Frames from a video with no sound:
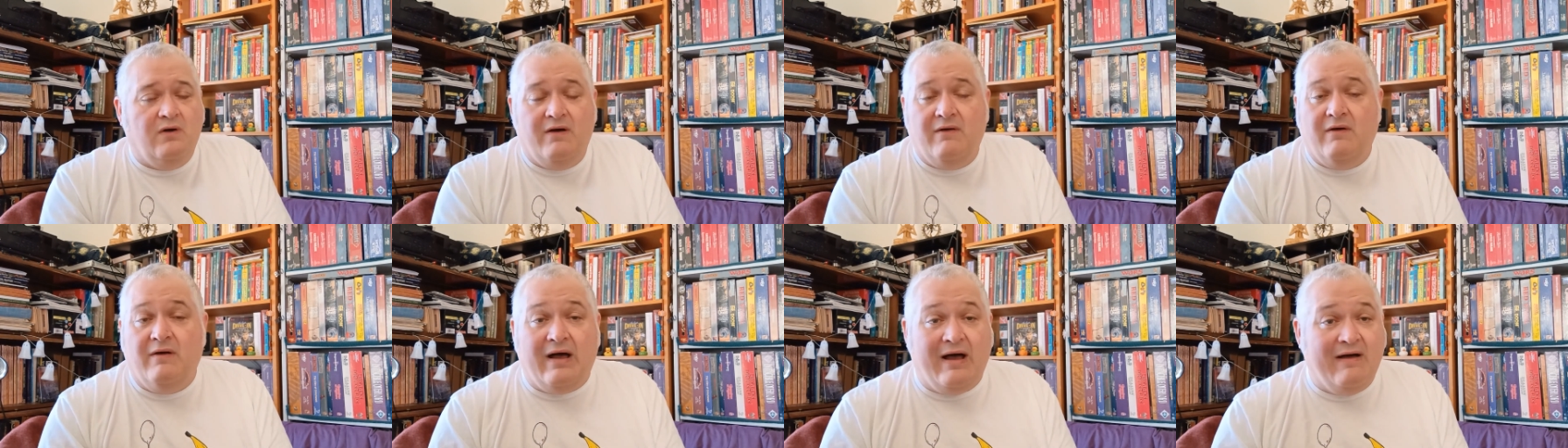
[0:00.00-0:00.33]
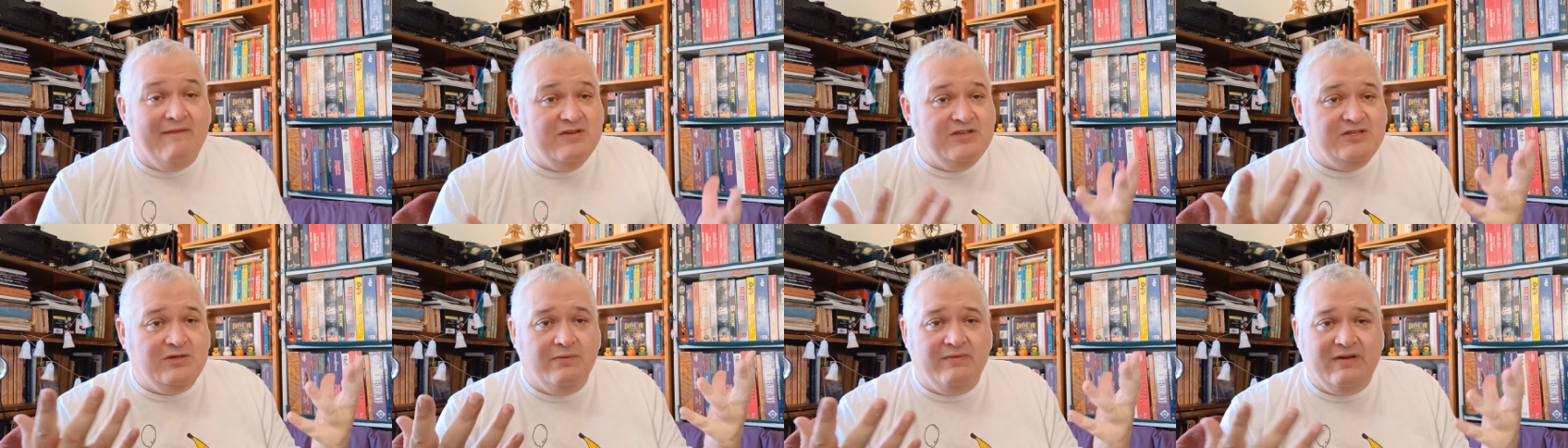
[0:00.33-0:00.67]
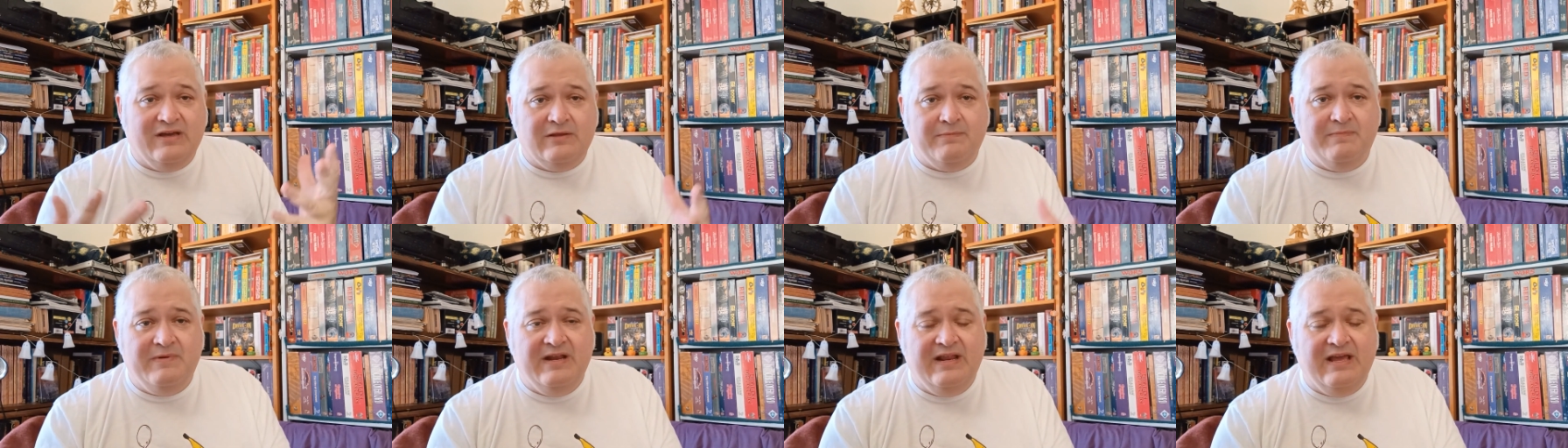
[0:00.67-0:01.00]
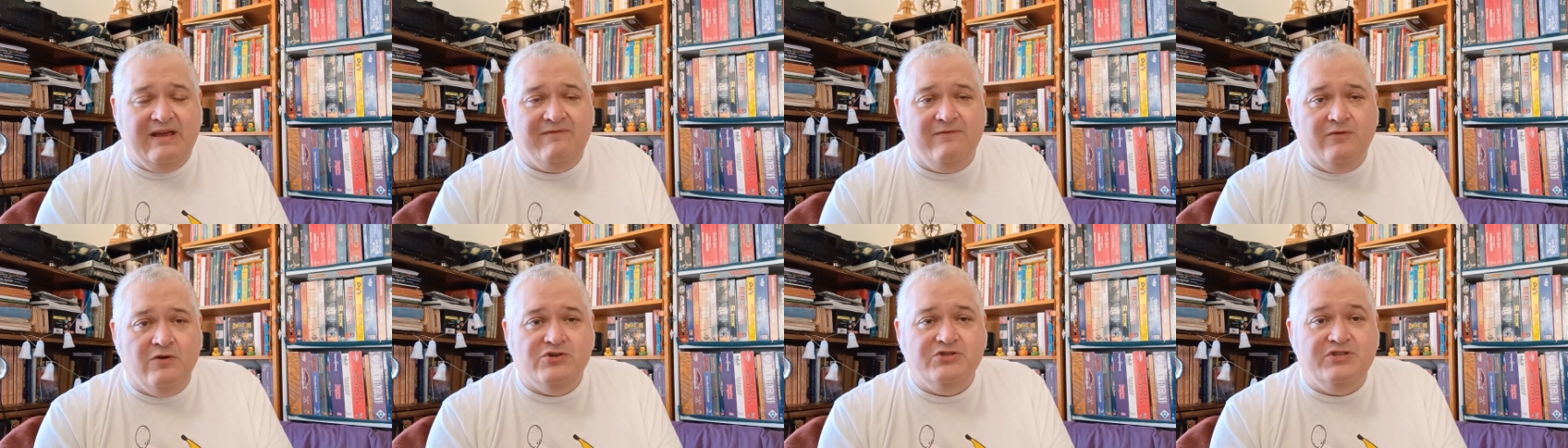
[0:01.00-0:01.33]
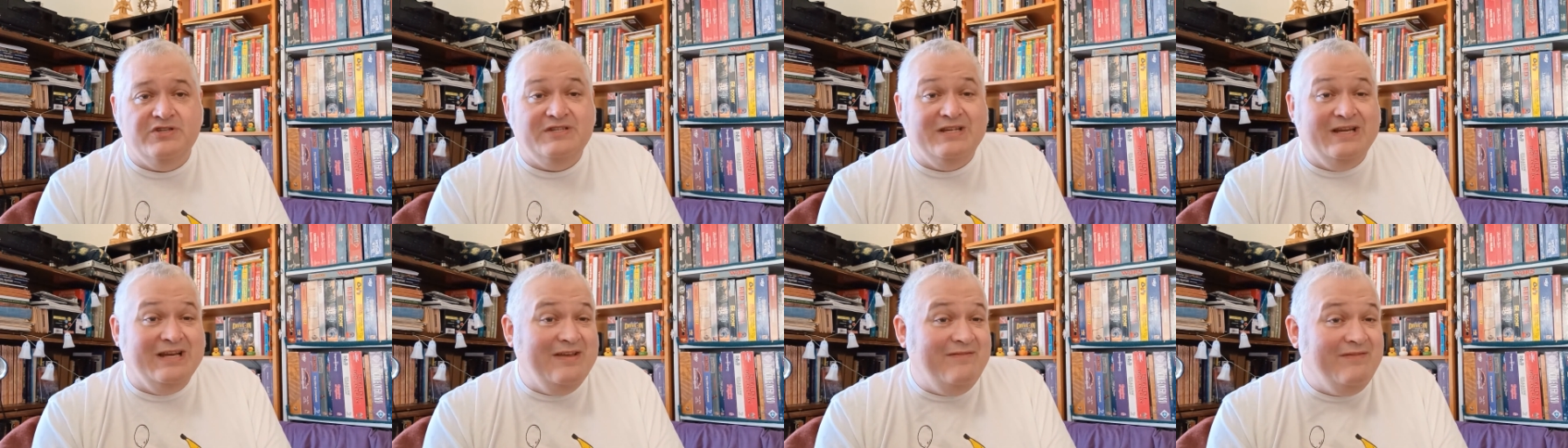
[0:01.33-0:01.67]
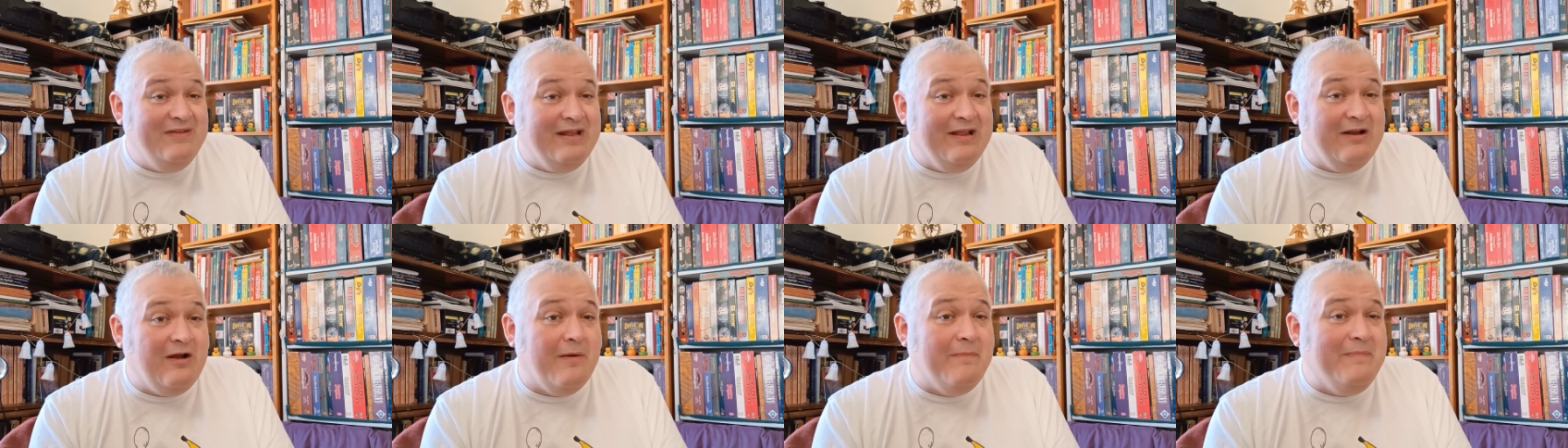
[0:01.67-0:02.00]
Obviously, we've got the PDF versions, and
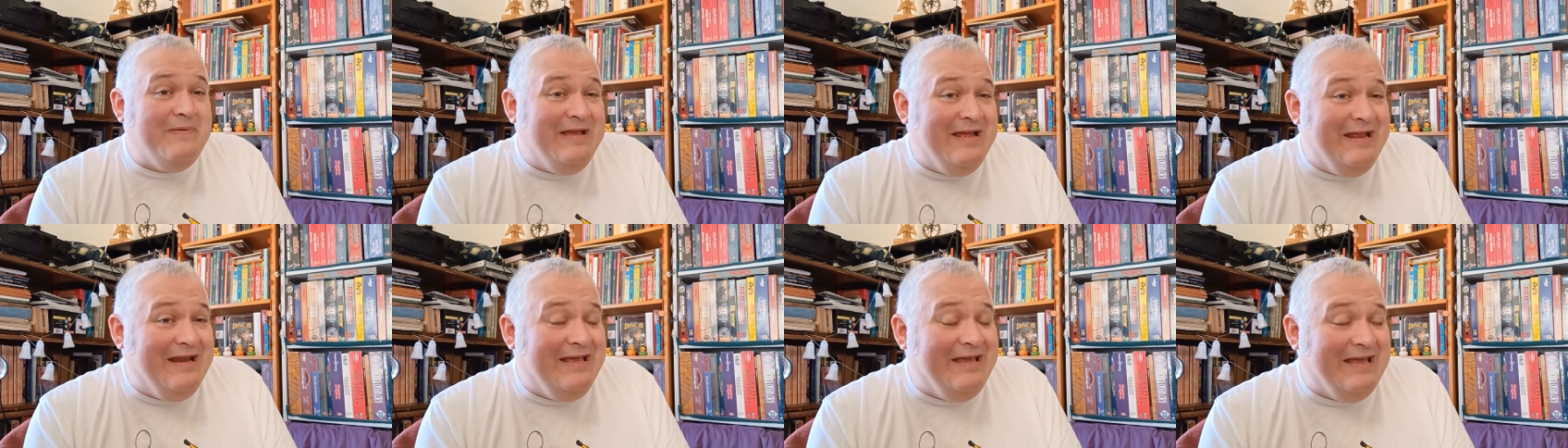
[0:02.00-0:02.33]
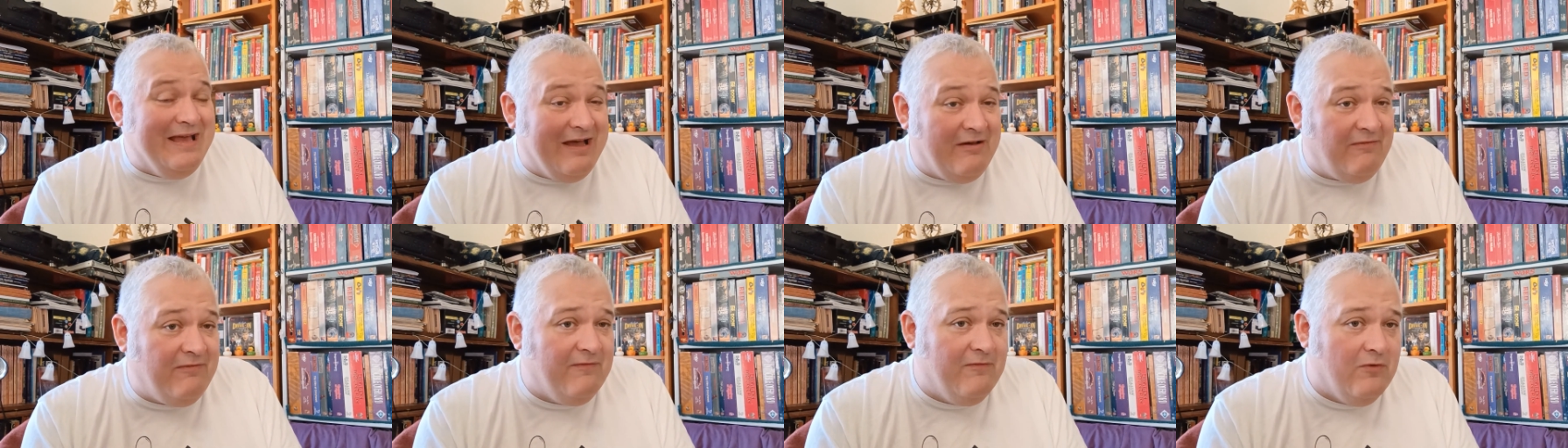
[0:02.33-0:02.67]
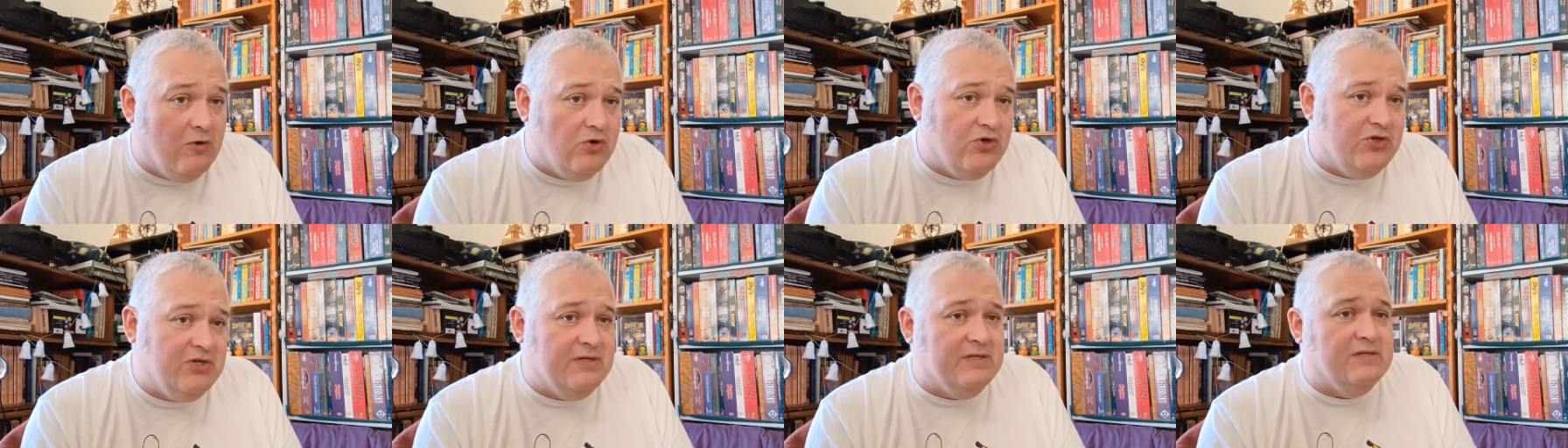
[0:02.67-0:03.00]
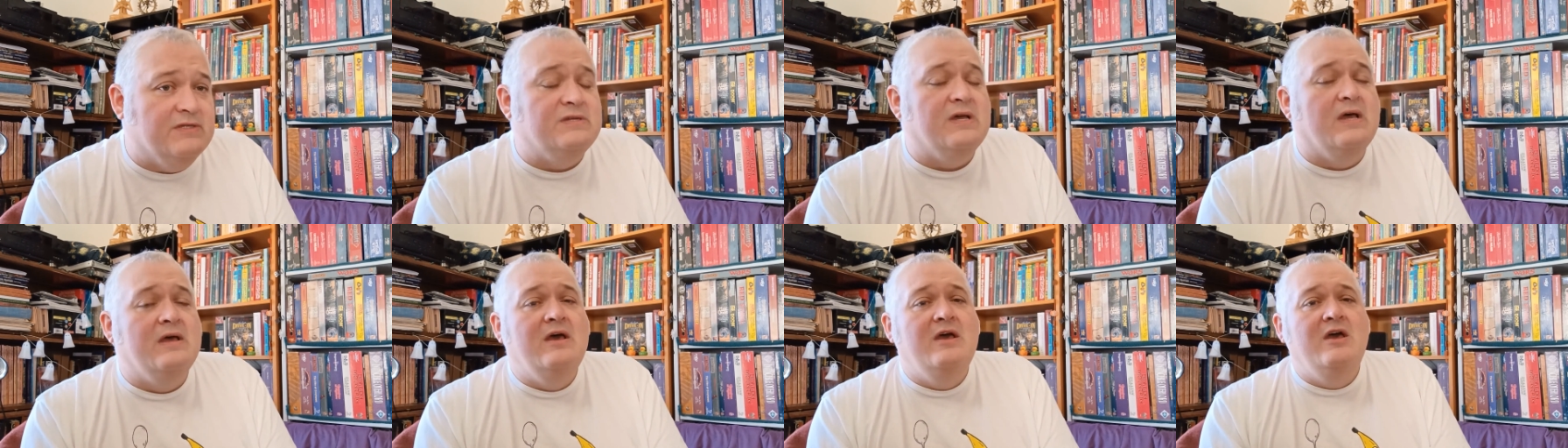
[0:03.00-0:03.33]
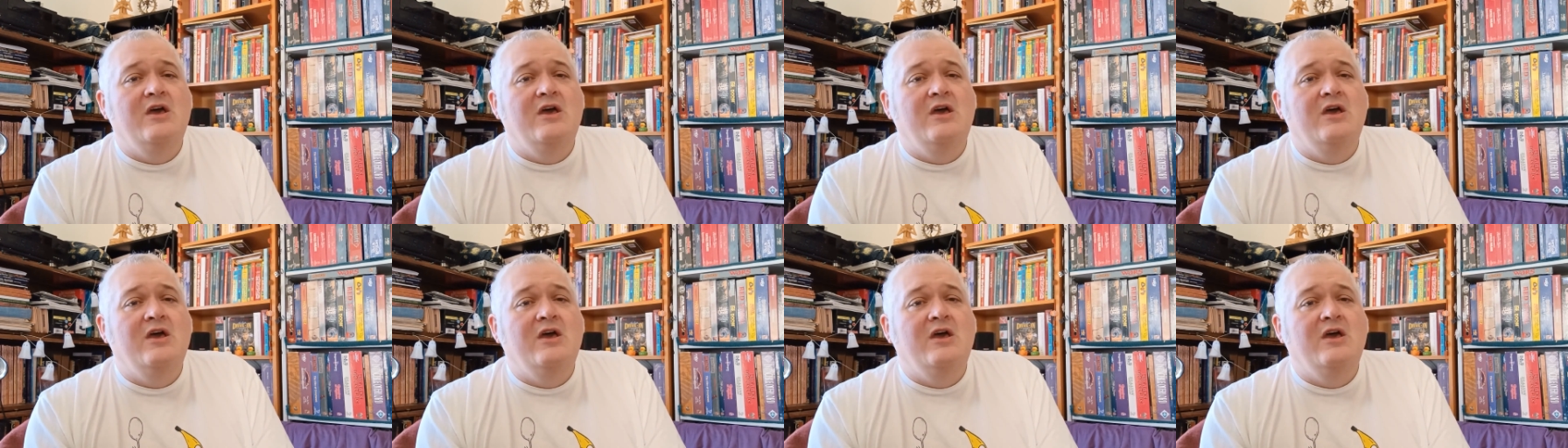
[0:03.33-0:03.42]
even in our PDF versions,